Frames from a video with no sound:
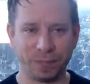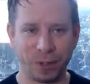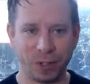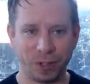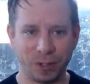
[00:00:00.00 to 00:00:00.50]

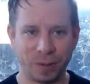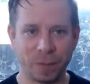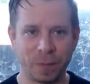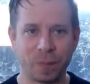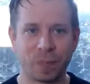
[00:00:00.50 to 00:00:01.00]
Good.
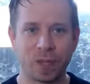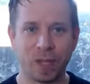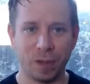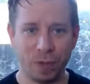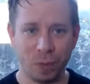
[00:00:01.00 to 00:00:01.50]

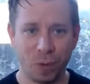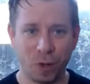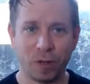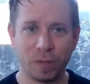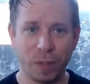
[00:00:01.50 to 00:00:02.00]
If you
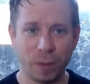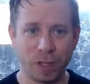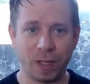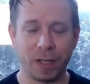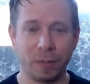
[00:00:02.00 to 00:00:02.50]
want, a few
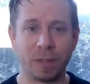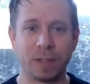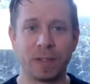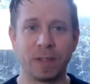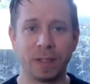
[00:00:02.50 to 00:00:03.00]

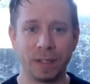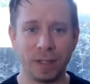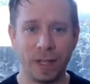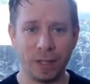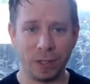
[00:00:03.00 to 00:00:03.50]
times,
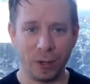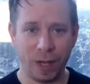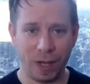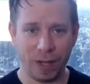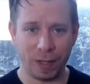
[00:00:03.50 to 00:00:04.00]
take your
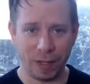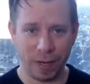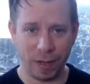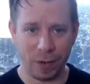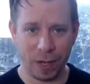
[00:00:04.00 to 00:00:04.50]
head and
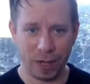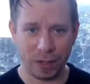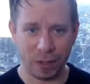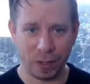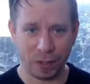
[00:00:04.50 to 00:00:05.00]
let your
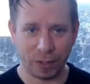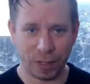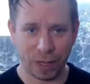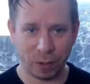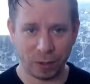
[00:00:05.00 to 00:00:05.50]
head look
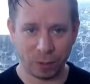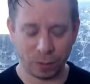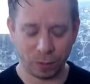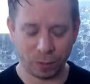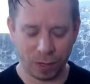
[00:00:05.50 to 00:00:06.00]
down
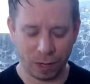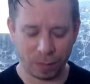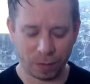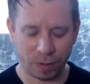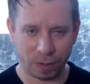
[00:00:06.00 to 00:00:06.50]
towards your
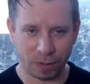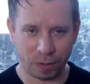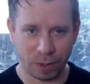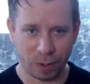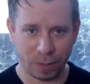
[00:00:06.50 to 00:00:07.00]
abdomen as you
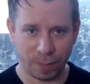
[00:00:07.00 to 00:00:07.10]
do it.